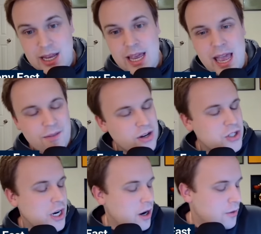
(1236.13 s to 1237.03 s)
every
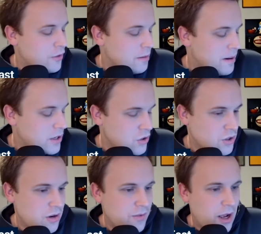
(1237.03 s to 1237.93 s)
scenario for the
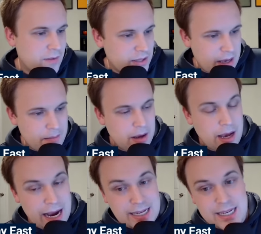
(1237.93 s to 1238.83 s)
Pacers involves them
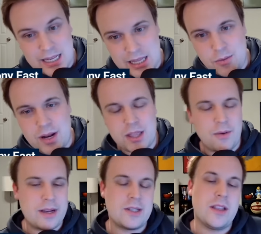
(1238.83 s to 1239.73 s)
ideally winning the
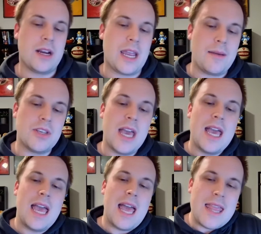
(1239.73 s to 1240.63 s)
rest of their games.
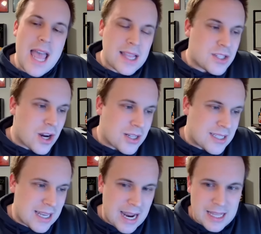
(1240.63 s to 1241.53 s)
And that starts
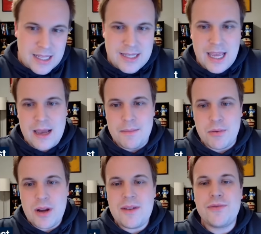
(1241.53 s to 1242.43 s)
tonight. Let's take a
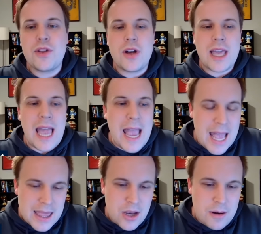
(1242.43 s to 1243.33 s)
brief look
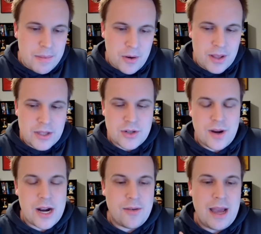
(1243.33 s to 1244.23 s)
at their opponent, the
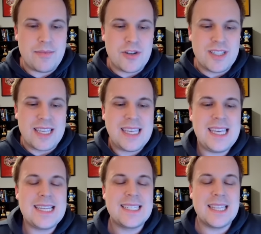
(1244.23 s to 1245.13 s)
Toronto Raptors, the
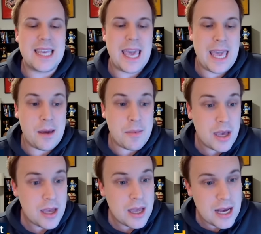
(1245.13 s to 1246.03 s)
keys to the game
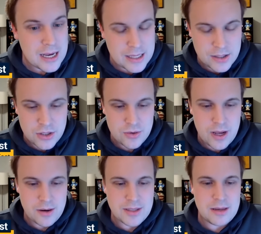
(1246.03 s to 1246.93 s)
against a
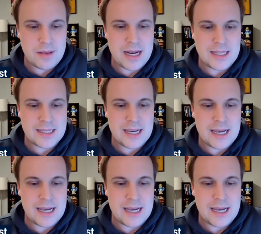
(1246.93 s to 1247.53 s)
Toronto team that is